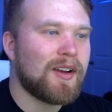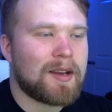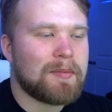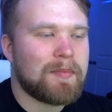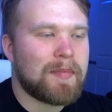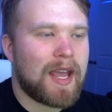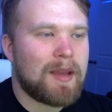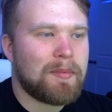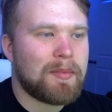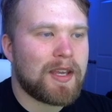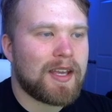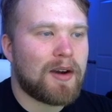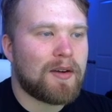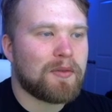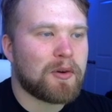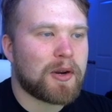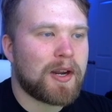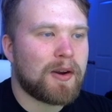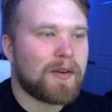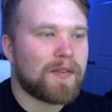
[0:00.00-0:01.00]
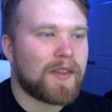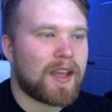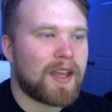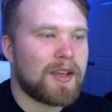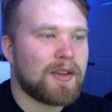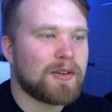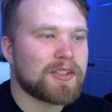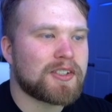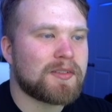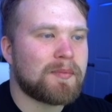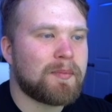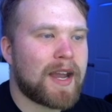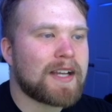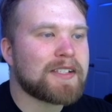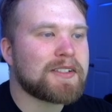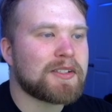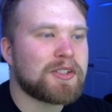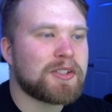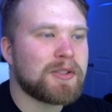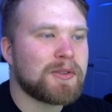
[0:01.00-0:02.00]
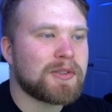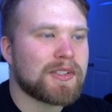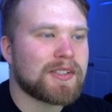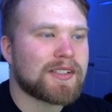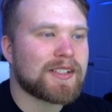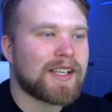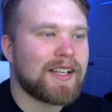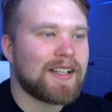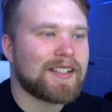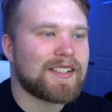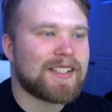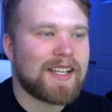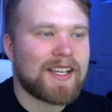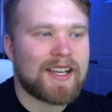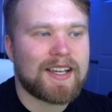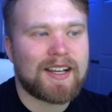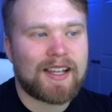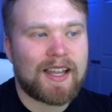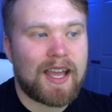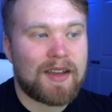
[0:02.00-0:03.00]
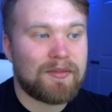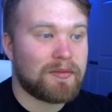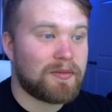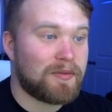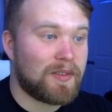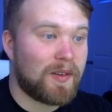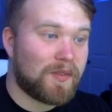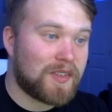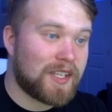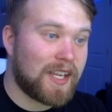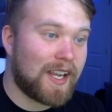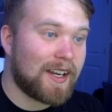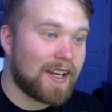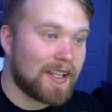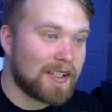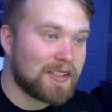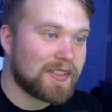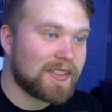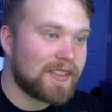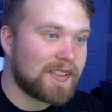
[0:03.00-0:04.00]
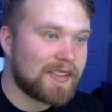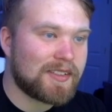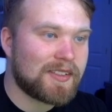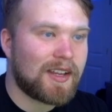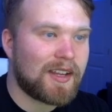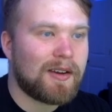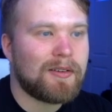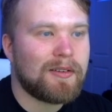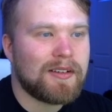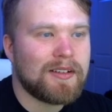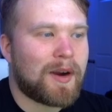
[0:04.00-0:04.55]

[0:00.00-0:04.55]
and maybe over here in the hills of Massachusetts getting 10, 11, 15 inches of snow?